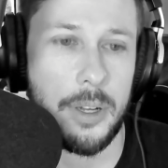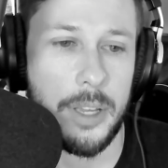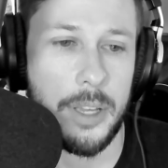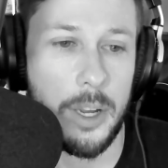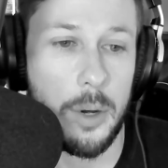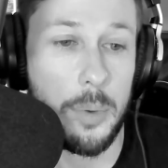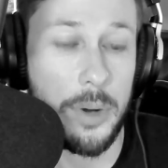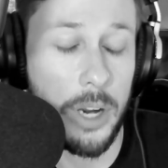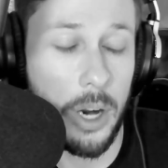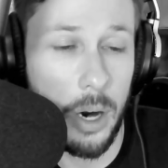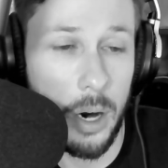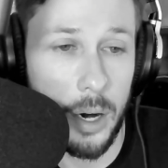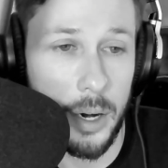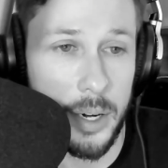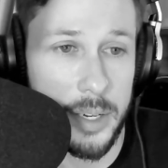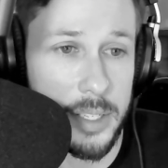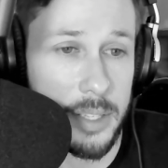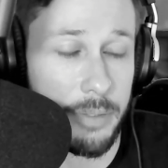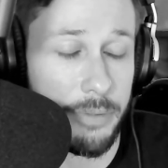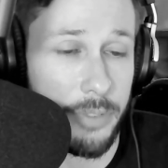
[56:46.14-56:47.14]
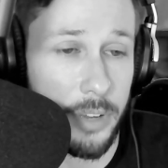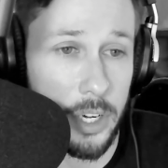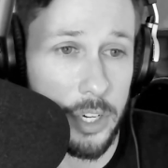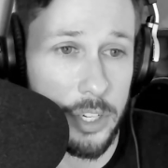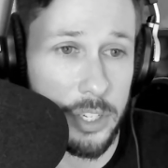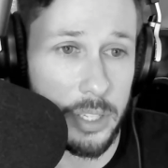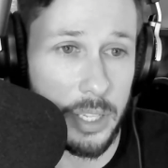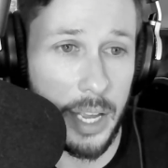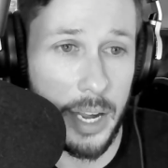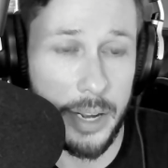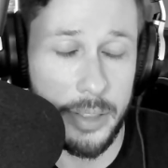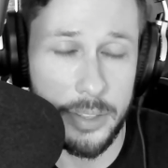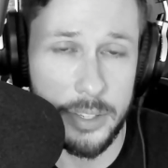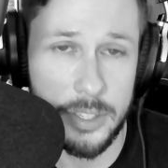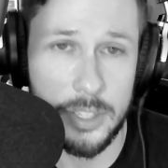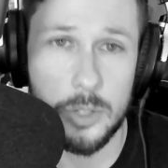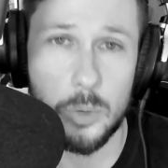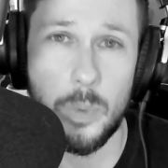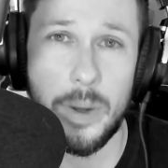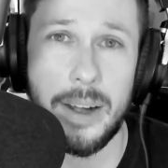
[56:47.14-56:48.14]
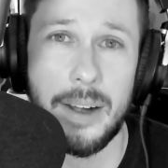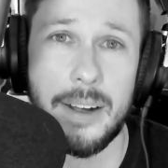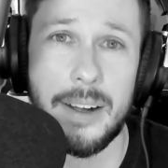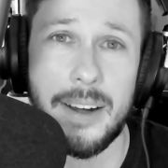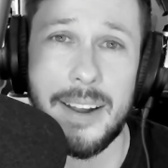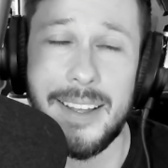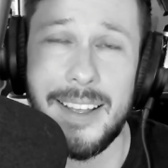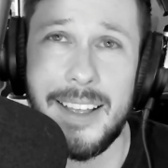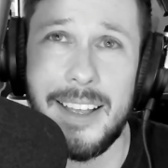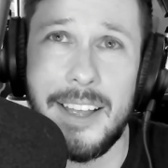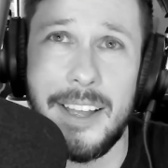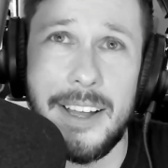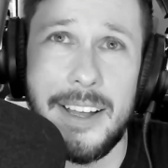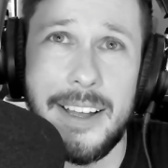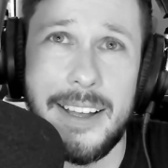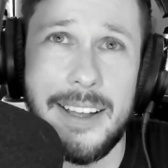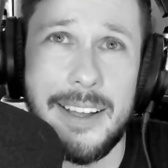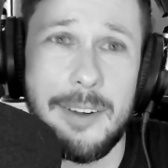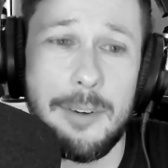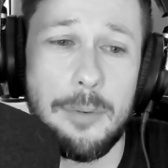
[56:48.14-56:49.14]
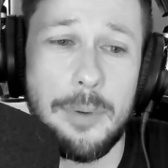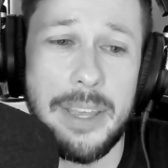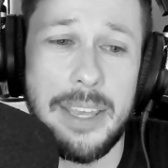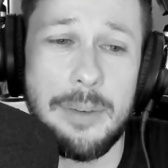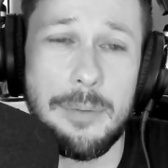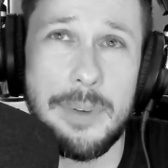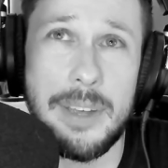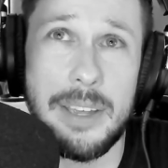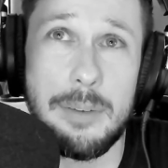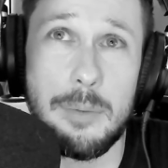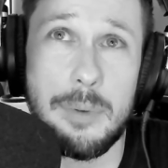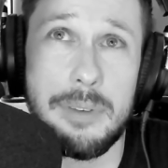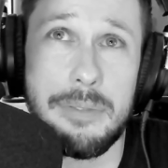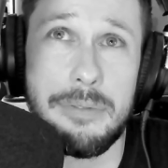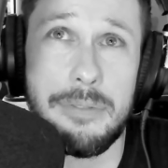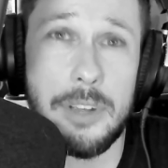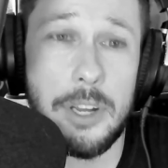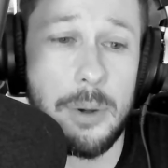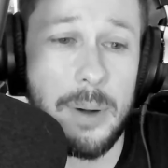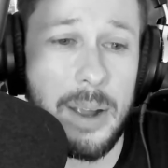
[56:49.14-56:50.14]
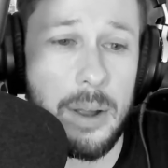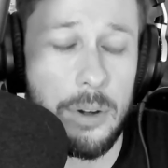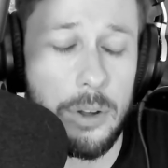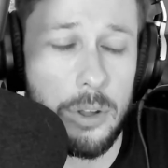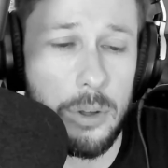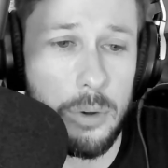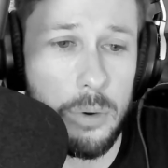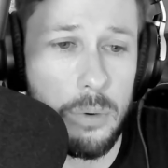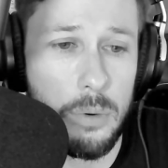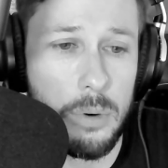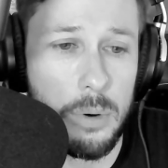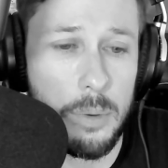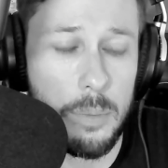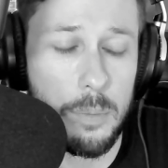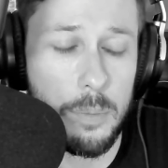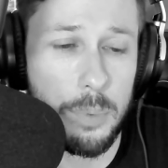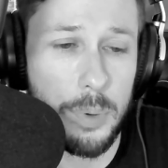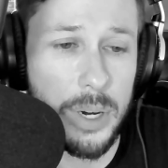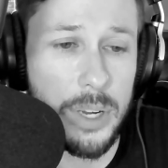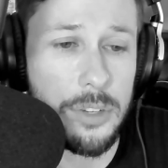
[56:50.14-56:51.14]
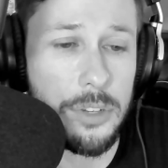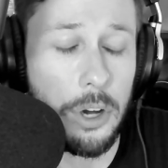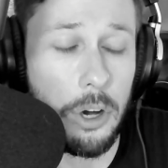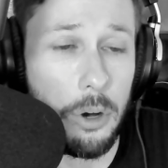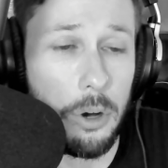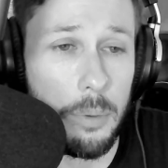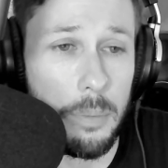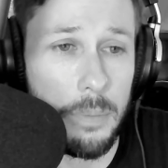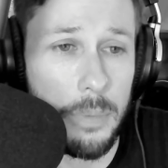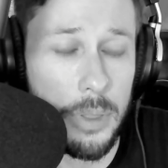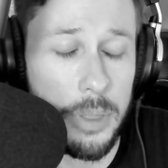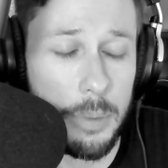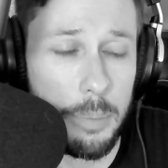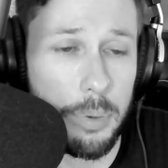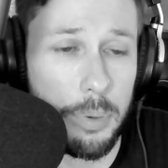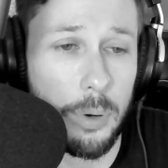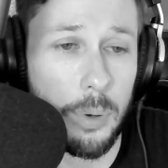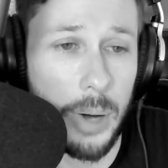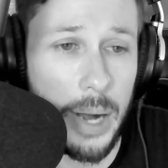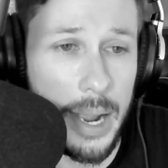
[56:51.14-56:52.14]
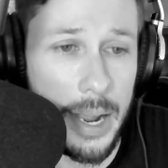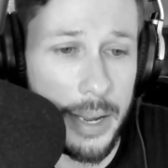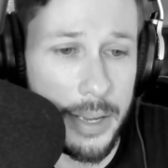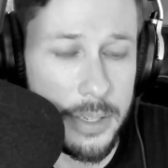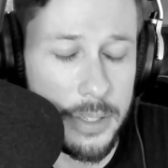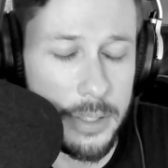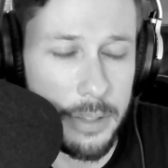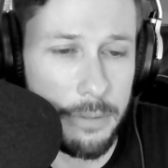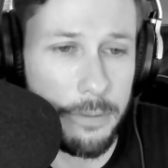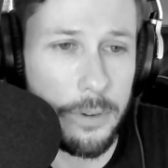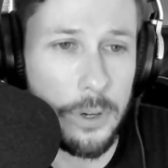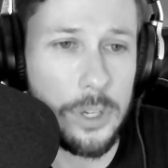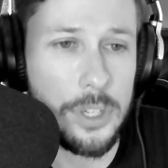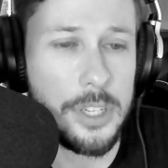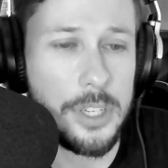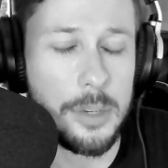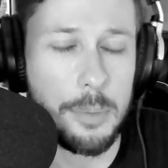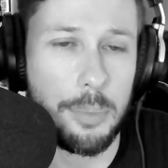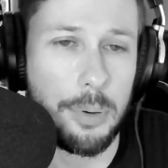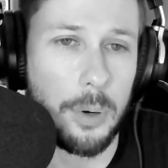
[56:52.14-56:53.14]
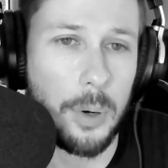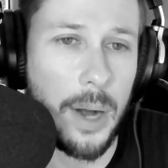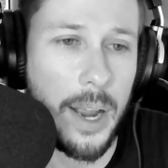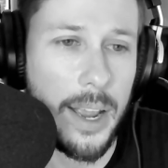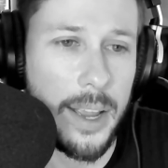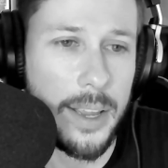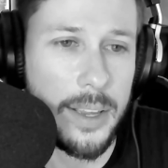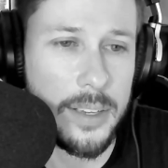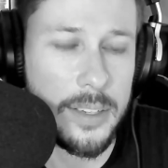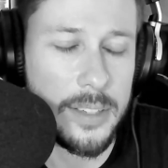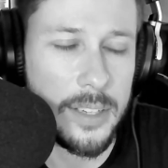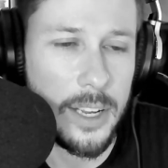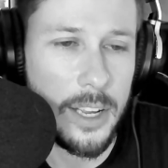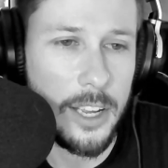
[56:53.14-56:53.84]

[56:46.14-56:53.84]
Here we are. It's the finish line. This is where uh, we, we, we figure out who brings home the prize, the first prize